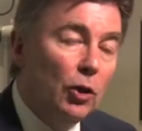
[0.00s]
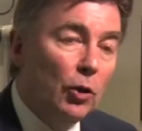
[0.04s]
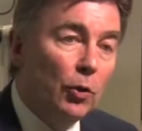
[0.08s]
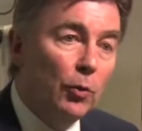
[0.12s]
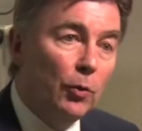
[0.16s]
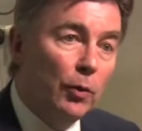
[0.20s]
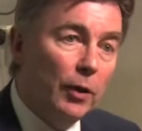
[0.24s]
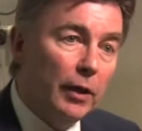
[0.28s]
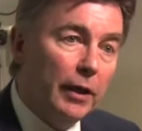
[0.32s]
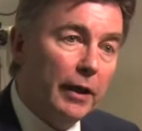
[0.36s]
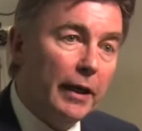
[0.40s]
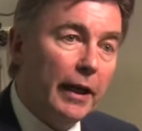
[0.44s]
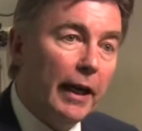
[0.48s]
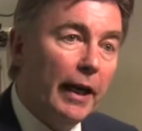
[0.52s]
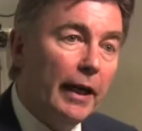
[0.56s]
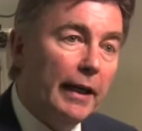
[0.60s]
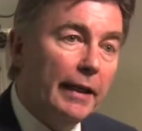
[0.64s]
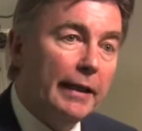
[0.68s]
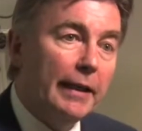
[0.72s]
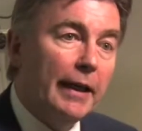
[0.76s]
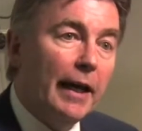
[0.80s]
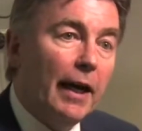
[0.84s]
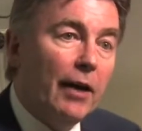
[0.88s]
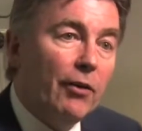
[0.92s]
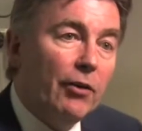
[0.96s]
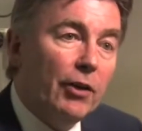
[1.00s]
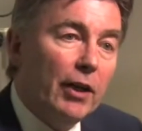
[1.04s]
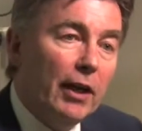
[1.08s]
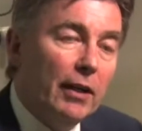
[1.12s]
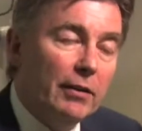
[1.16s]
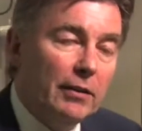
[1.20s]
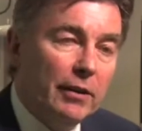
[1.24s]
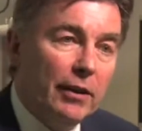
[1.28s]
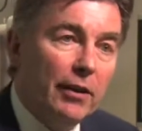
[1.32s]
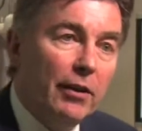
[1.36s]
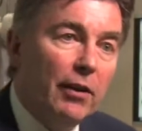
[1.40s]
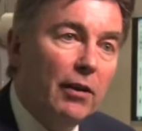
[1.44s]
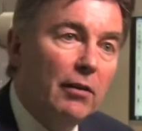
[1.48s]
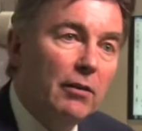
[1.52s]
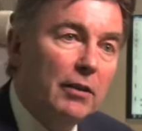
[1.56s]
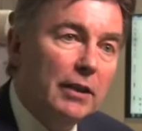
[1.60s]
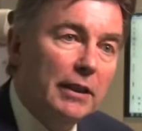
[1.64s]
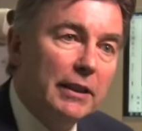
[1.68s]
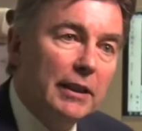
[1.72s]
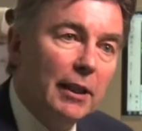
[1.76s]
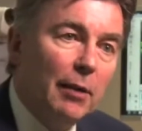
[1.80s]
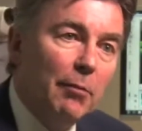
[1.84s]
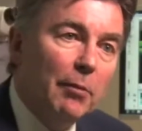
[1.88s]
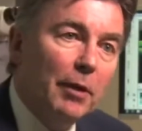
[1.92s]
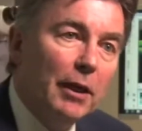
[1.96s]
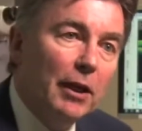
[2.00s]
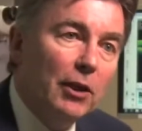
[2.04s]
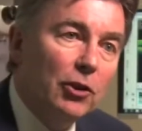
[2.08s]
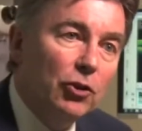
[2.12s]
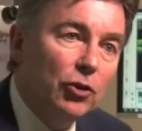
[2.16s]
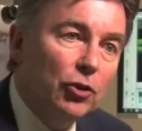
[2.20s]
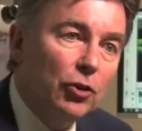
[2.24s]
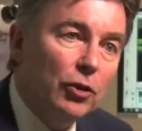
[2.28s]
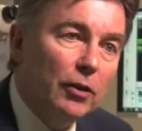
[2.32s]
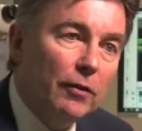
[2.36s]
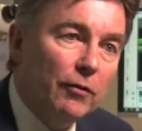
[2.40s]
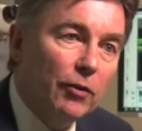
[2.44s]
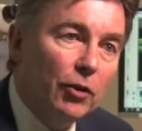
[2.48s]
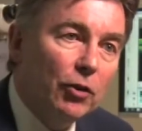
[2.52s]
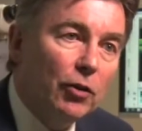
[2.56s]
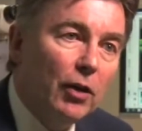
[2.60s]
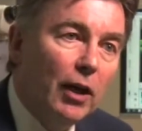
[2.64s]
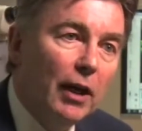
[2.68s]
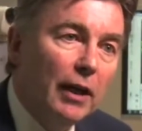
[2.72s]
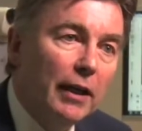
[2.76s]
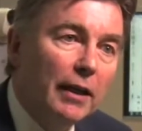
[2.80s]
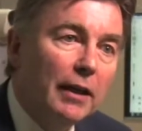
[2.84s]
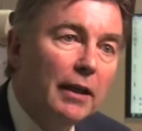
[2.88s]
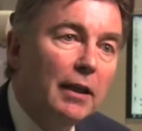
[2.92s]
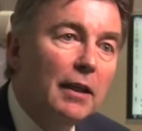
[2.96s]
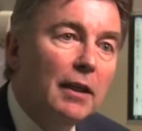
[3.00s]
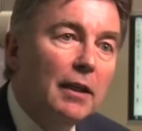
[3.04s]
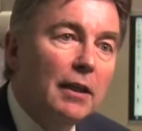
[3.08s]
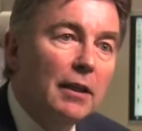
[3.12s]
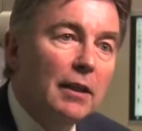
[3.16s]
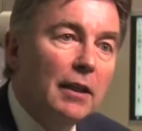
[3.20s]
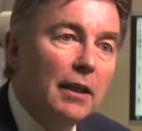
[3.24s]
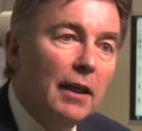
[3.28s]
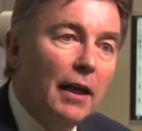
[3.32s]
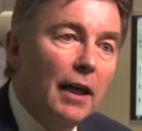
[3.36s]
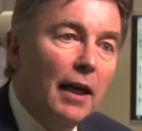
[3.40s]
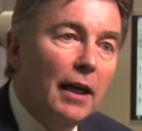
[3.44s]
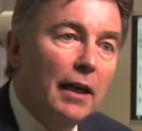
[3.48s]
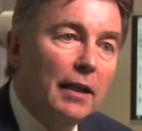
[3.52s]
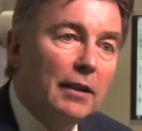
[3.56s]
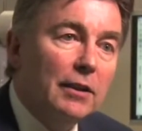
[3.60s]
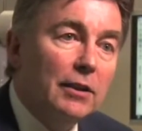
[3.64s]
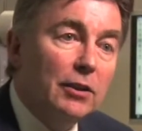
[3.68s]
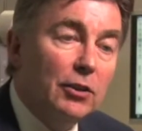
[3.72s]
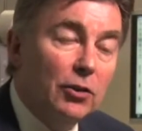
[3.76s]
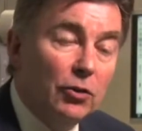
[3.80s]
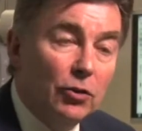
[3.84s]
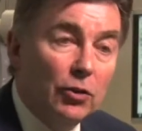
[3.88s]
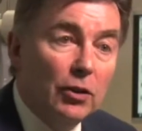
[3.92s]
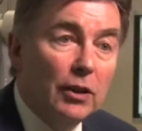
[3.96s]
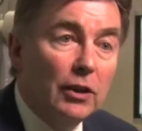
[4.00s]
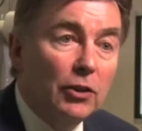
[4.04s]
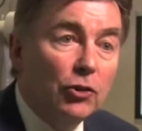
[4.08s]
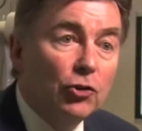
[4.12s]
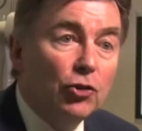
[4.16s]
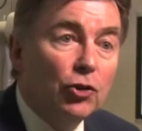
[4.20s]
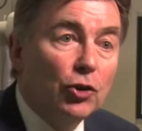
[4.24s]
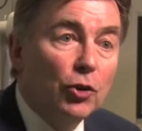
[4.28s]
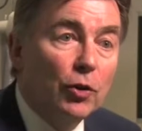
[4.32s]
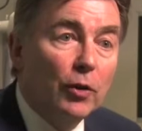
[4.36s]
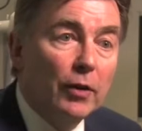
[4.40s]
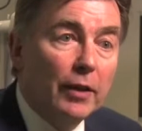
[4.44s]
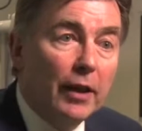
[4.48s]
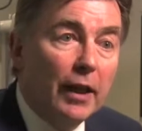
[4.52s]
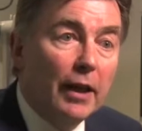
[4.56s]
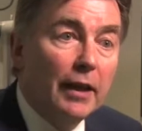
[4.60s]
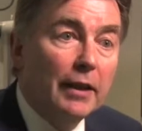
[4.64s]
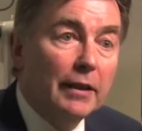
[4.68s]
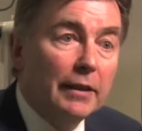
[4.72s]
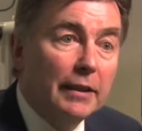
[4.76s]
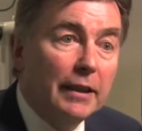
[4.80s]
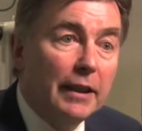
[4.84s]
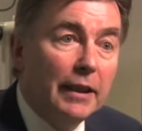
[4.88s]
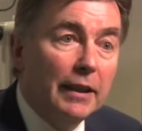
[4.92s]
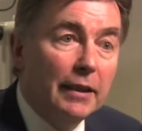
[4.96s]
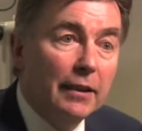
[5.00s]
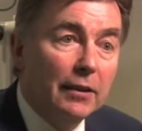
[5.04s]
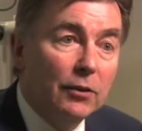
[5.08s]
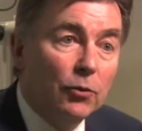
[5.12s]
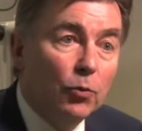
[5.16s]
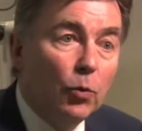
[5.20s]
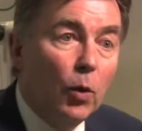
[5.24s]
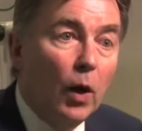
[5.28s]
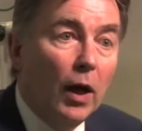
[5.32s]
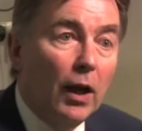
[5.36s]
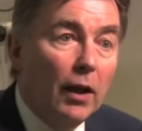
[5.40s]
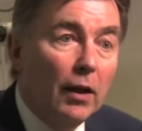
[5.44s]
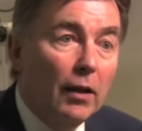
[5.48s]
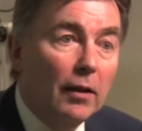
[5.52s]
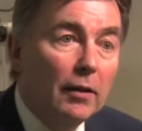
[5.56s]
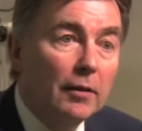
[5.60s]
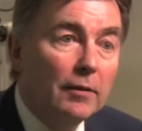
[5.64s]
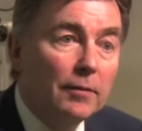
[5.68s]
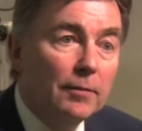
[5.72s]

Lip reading: who will again carry out a thorough examination of your eye to ensure that it's healed well.